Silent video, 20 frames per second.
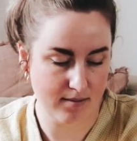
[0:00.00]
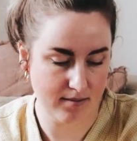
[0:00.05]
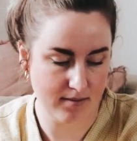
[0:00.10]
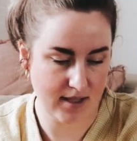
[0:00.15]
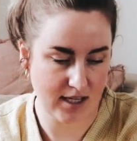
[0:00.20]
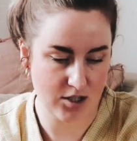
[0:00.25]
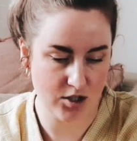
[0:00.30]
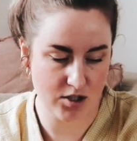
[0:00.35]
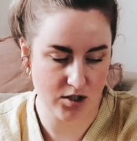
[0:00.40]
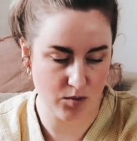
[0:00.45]

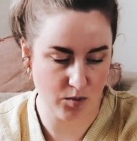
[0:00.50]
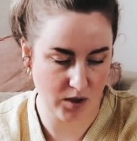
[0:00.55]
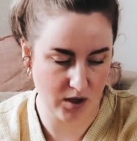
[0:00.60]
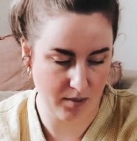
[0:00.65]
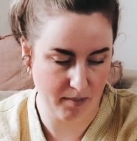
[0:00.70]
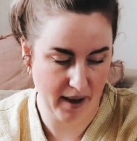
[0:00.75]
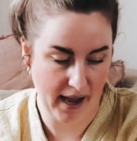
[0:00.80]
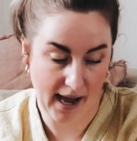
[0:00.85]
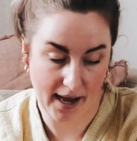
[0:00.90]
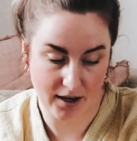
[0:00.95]
That's just what our
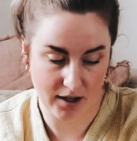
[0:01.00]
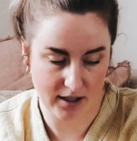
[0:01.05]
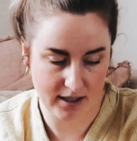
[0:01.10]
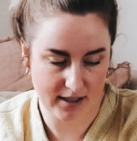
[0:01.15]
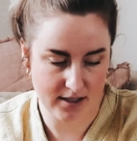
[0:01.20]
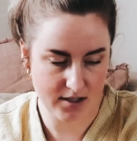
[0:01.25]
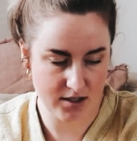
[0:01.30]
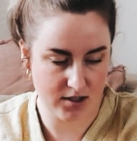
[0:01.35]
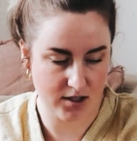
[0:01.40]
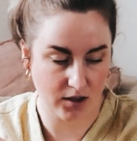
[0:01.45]
pattern
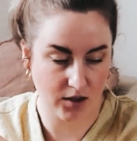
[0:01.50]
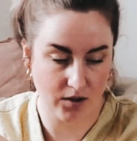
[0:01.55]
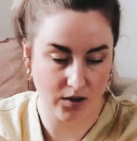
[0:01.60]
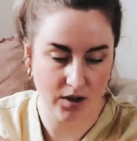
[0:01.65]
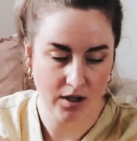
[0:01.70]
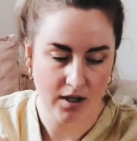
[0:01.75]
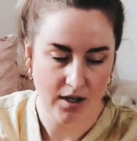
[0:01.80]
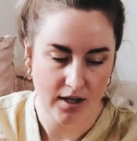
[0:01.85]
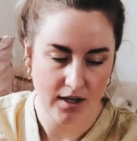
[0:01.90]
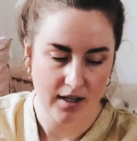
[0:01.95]
is. So
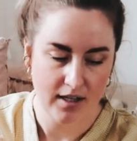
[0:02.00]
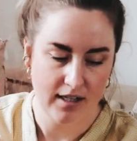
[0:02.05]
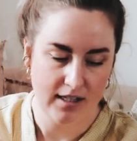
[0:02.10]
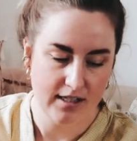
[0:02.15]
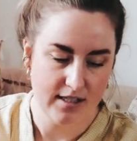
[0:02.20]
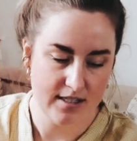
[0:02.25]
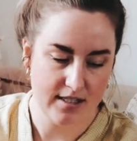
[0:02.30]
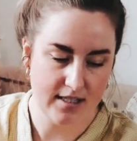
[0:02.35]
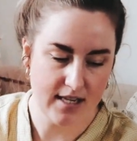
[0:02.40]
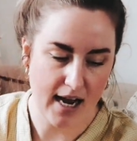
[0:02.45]

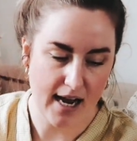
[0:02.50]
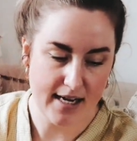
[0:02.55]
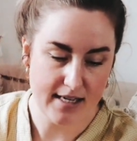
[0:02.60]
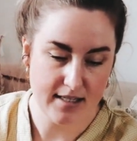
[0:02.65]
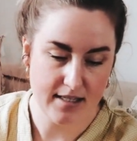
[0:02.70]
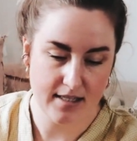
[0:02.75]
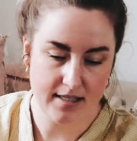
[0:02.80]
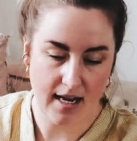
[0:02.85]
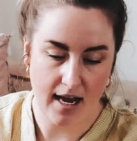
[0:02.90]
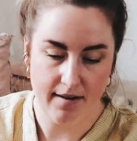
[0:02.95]

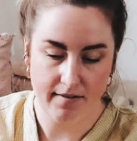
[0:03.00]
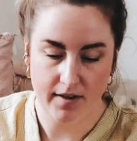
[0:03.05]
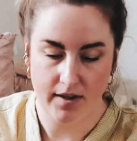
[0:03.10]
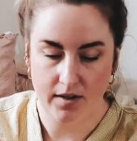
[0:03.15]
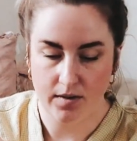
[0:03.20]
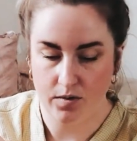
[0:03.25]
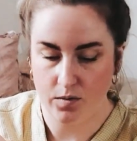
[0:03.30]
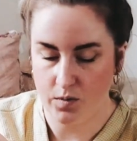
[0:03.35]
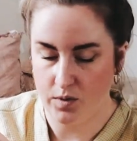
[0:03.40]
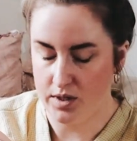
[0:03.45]
size
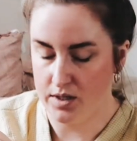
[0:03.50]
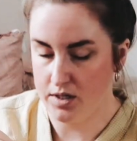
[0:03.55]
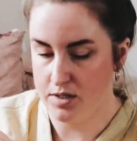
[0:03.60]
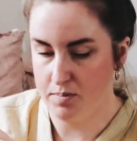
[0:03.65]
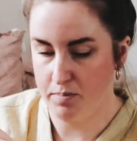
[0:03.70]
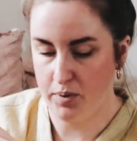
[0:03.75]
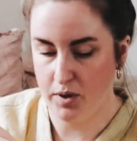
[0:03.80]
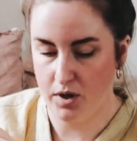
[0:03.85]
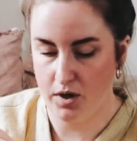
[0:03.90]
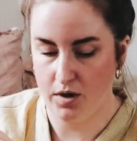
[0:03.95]
7 was
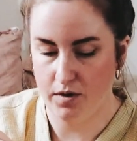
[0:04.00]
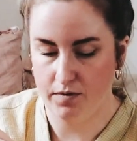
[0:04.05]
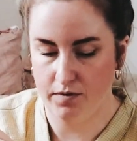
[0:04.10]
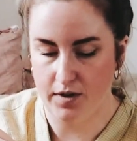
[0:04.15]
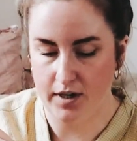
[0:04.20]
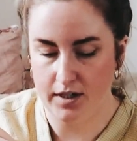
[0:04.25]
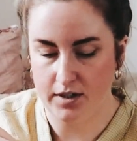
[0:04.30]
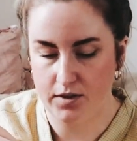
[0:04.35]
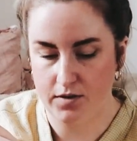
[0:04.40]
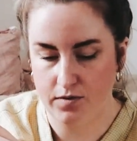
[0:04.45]

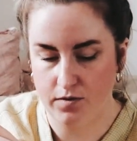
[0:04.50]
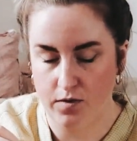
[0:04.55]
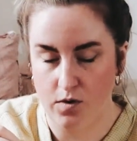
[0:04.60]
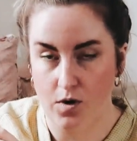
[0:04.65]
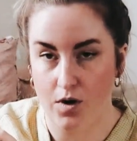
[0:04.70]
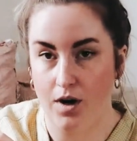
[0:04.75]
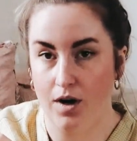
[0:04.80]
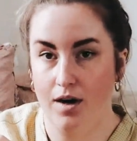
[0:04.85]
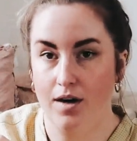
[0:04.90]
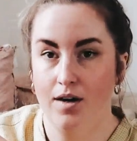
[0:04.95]
perfect
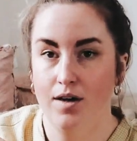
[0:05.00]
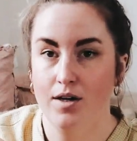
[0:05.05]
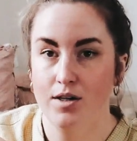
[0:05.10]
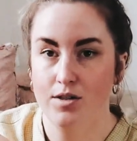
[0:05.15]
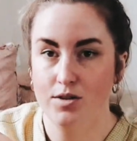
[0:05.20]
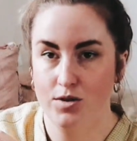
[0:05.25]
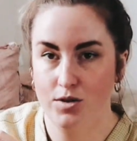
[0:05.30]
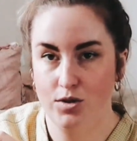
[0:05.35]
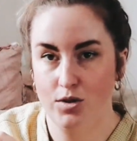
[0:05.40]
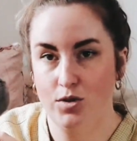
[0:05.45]
for
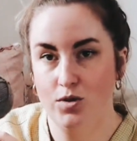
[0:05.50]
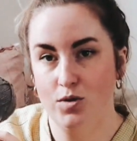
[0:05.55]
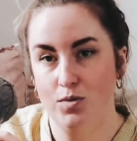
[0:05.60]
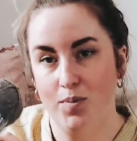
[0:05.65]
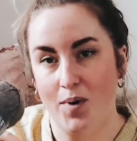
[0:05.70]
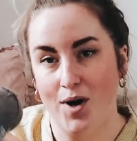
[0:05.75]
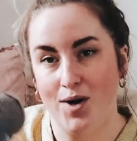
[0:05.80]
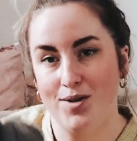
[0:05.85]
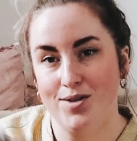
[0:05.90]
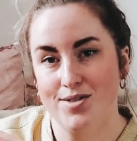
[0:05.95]
2
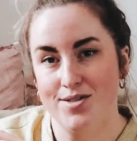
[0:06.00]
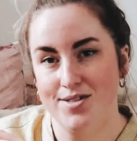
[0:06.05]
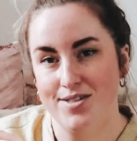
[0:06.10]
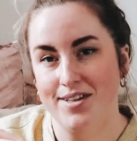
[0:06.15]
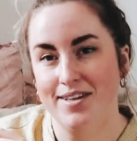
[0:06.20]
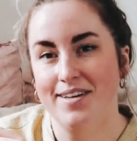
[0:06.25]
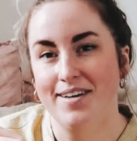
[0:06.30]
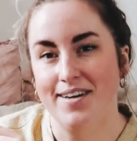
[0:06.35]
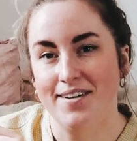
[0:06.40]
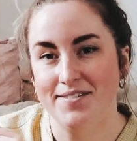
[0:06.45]
balls
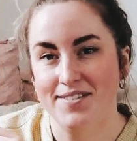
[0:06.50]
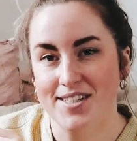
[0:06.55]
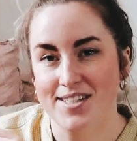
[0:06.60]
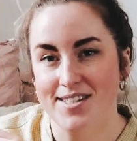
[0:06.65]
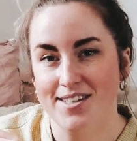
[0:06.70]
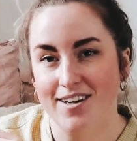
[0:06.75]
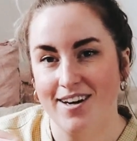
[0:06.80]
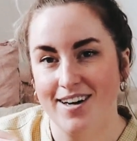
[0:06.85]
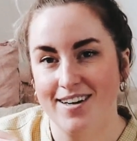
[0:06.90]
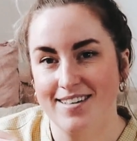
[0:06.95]
of
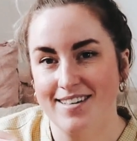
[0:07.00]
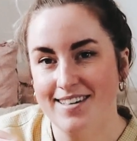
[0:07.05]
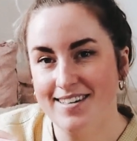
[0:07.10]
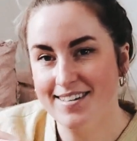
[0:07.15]
this yarn.